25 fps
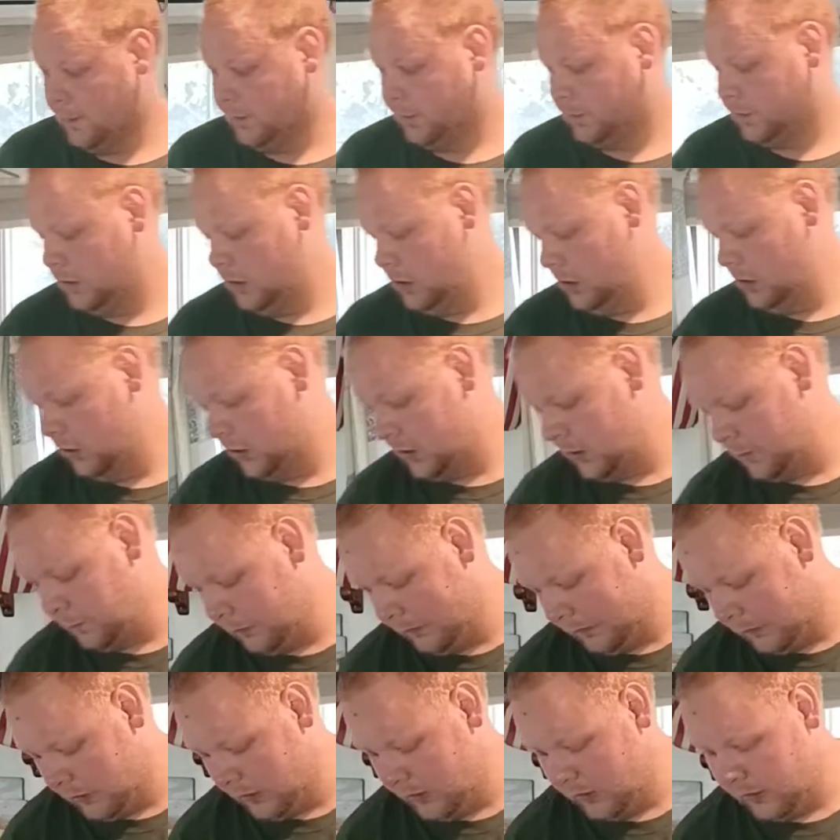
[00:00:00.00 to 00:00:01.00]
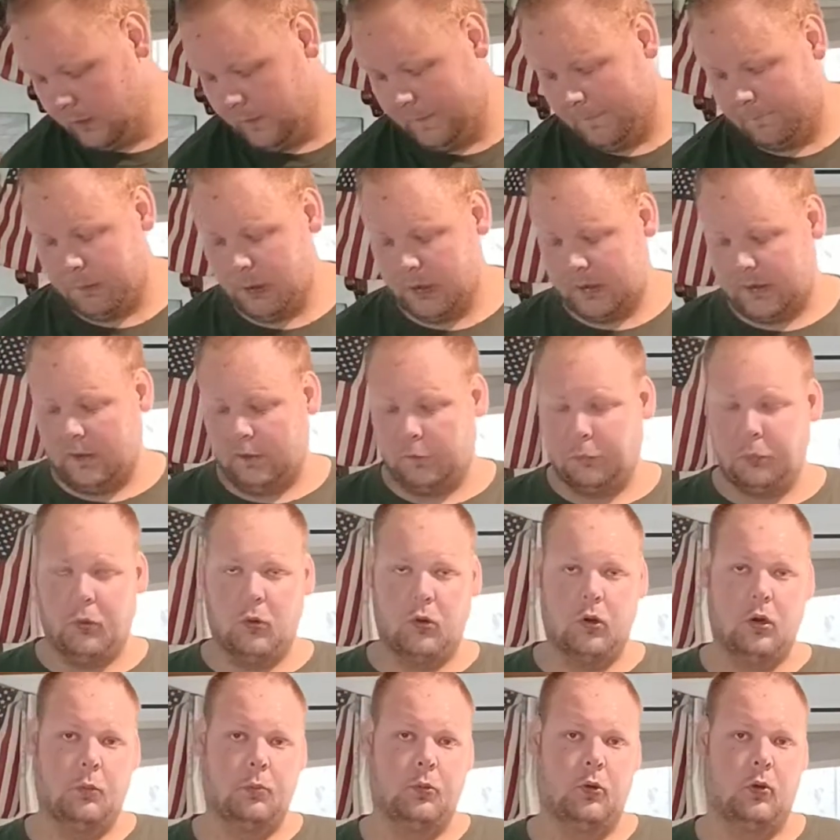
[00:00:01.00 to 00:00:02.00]
So you could put this
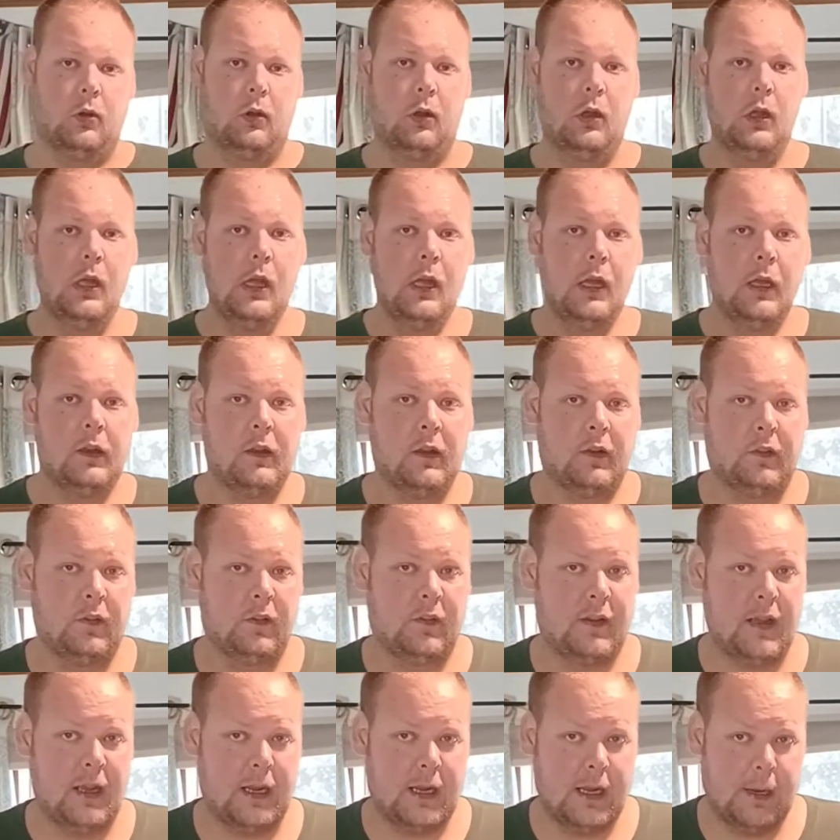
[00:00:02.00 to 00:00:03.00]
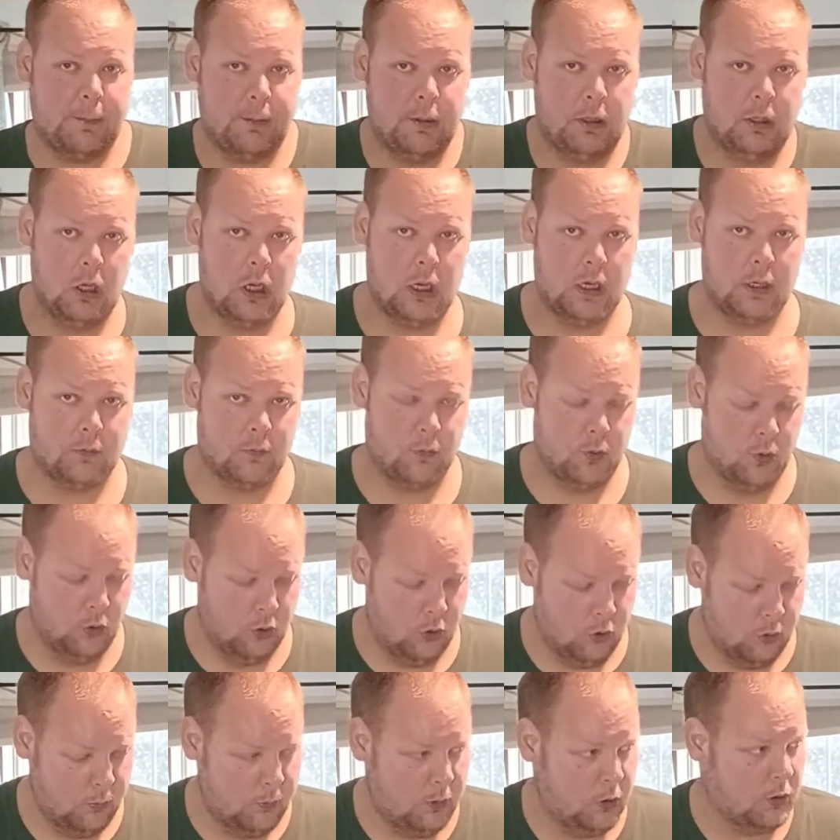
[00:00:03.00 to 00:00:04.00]
portable. Doesn't take up a lot of
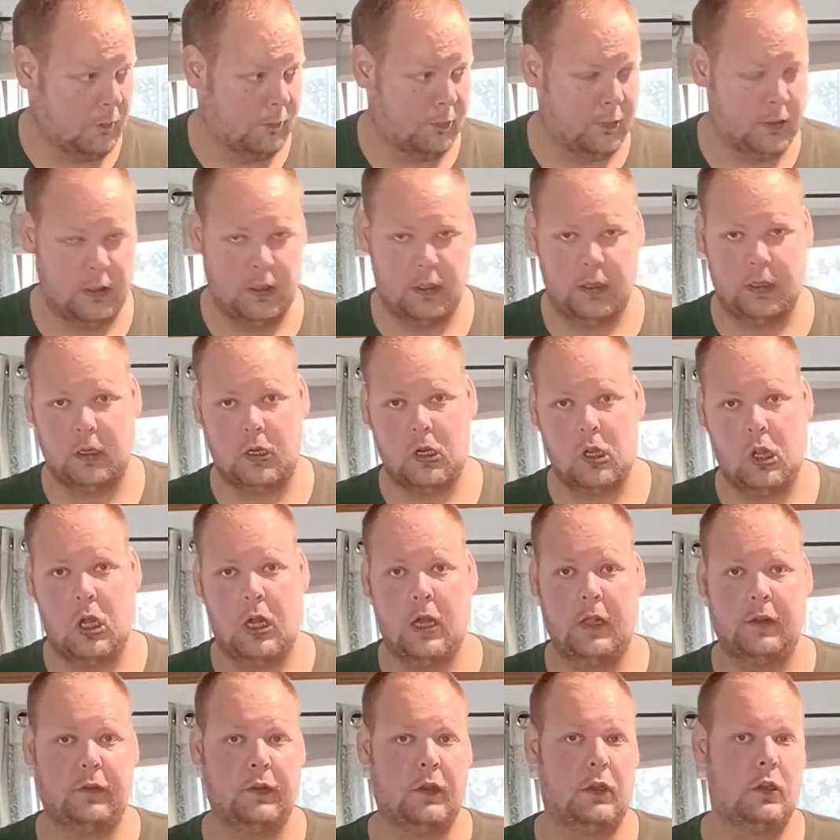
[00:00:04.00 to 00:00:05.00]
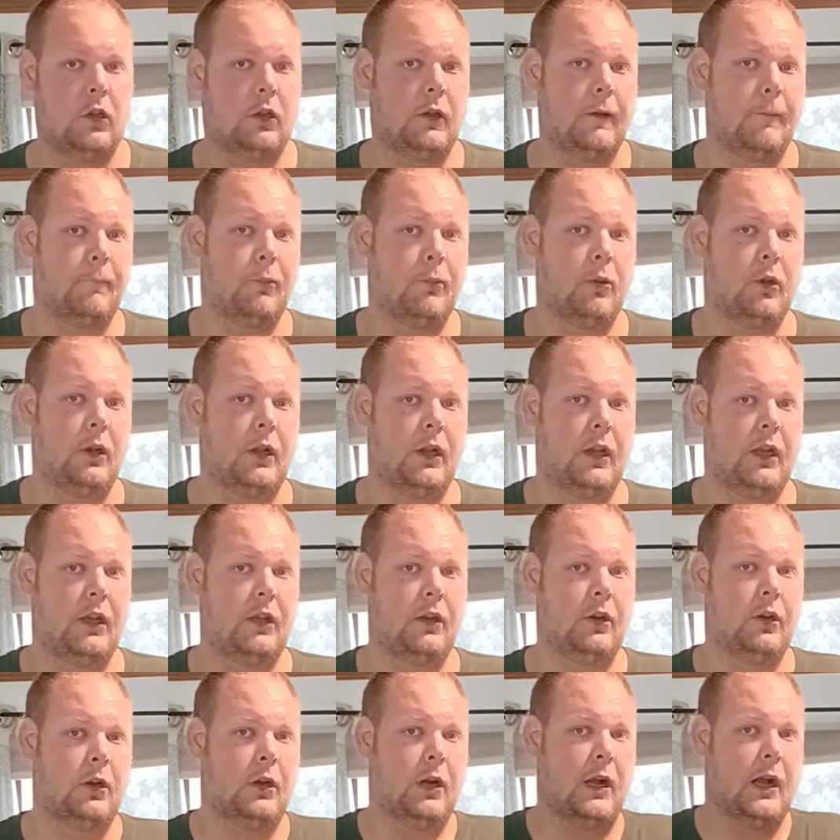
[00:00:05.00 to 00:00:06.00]
room. You can put it in a closet. You can put it in
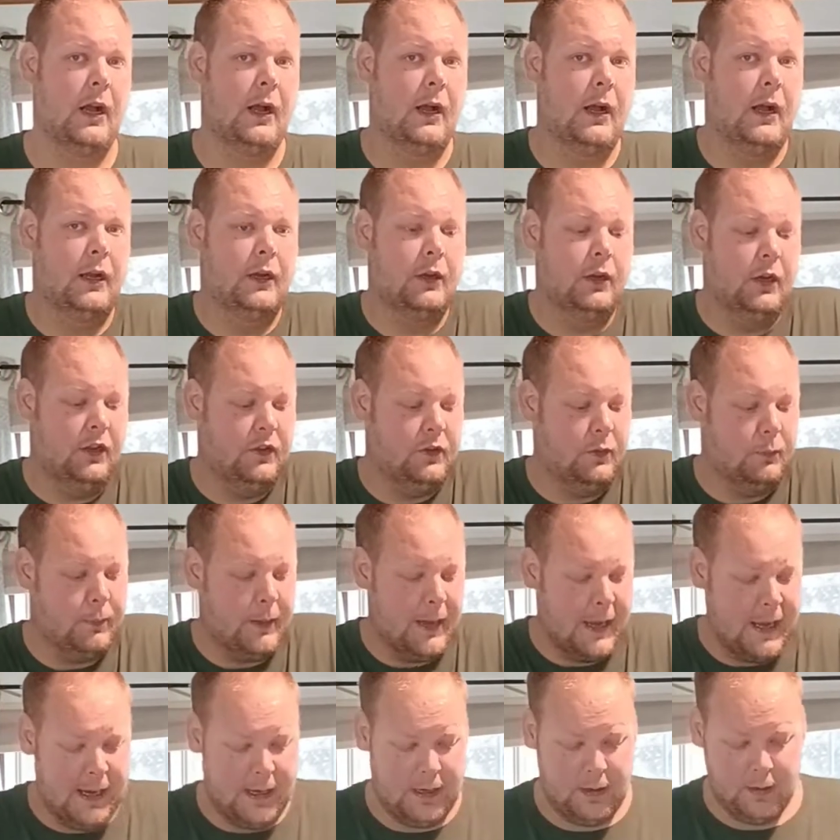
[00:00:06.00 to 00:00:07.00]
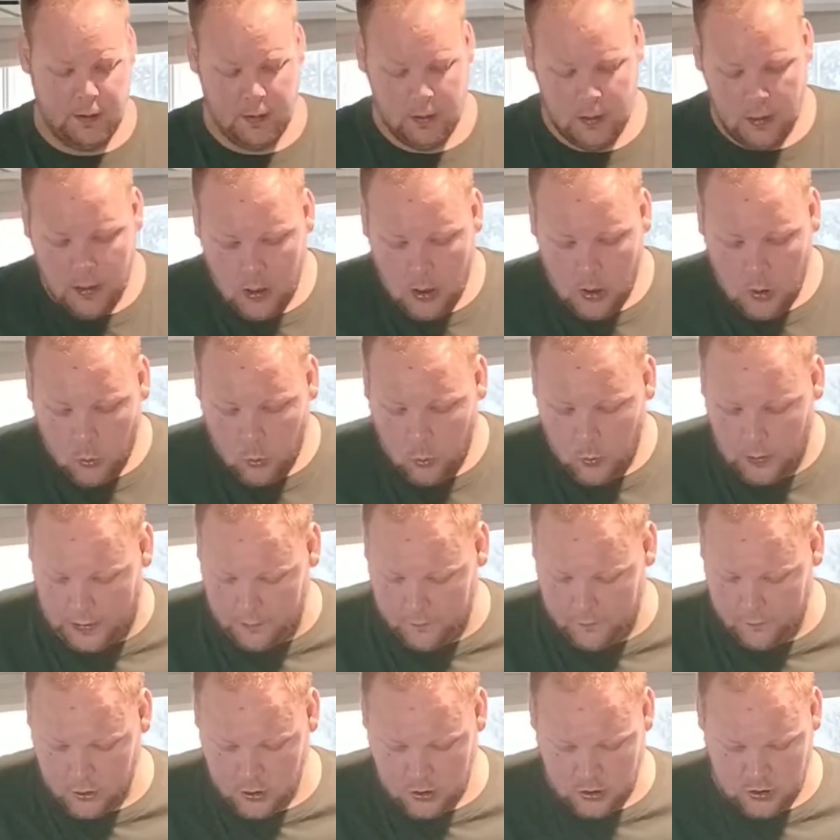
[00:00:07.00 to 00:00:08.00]
your underneath your bed.
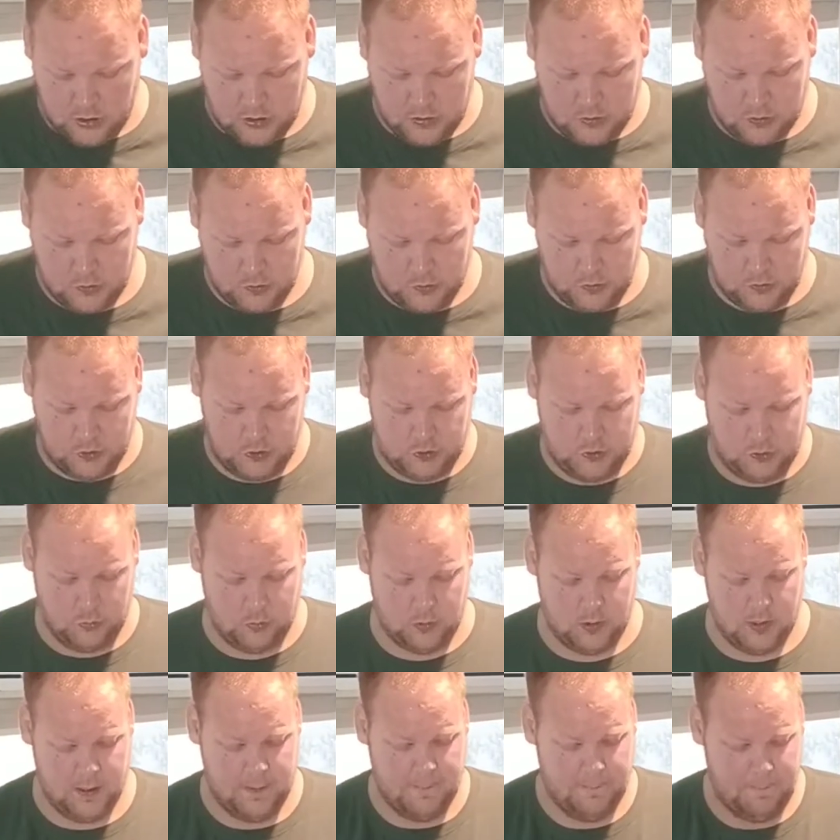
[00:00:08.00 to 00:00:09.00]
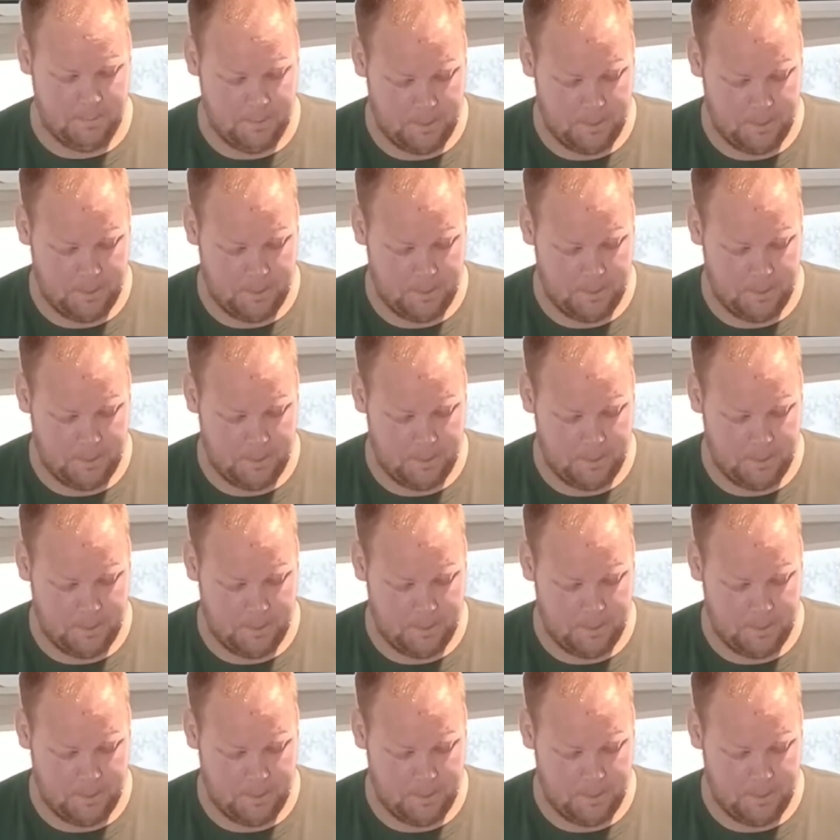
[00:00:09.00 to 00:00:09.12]
Whatever you need to do to store it.